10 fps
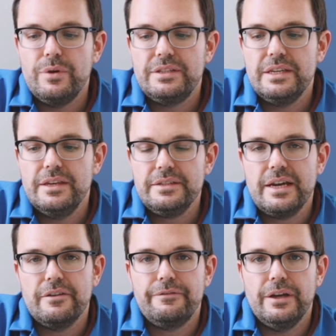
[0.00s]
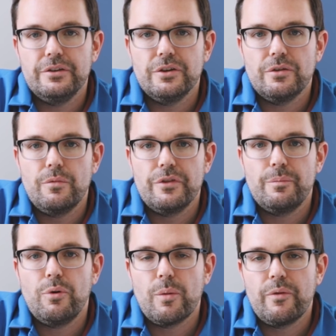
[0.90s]
we see this kind of failure with a
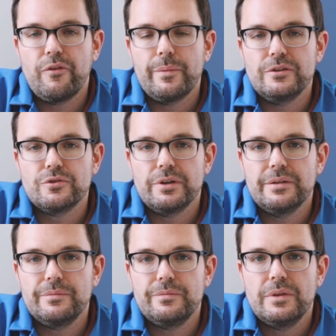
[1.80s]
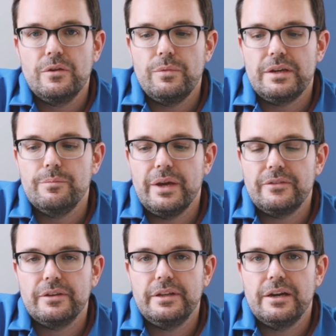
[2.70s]
poor performing joint, we can
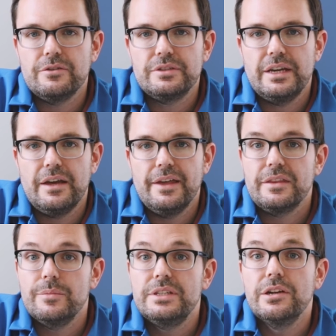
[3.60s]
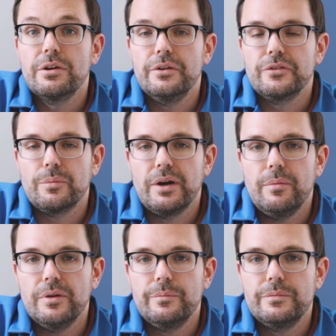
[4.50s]
basically understand that the material is our
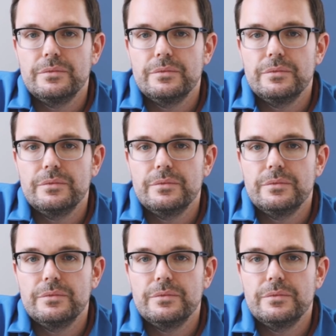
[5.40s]
problem.